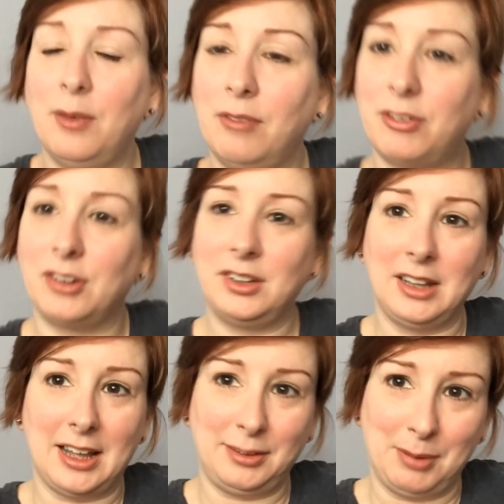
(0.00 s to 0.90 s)
they want first
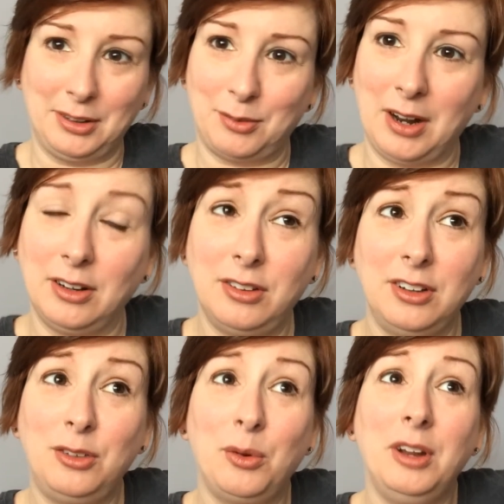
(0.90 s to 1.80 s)
and last month's rent,
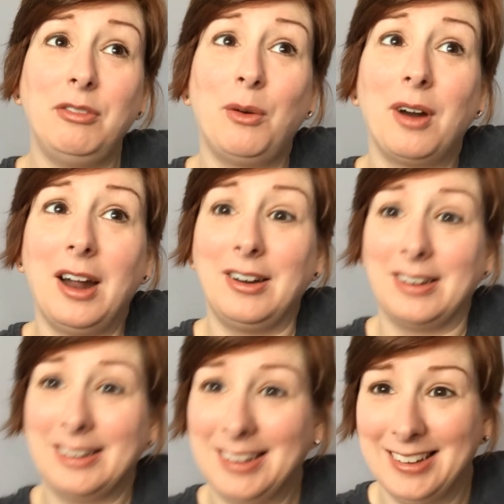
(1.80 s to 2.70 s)
so it's twenty four
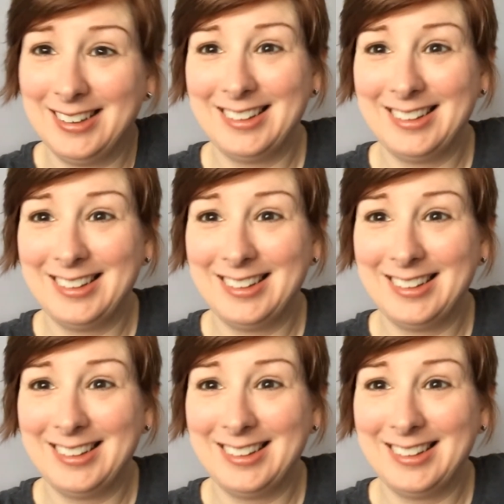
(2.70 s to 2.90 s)
hundred.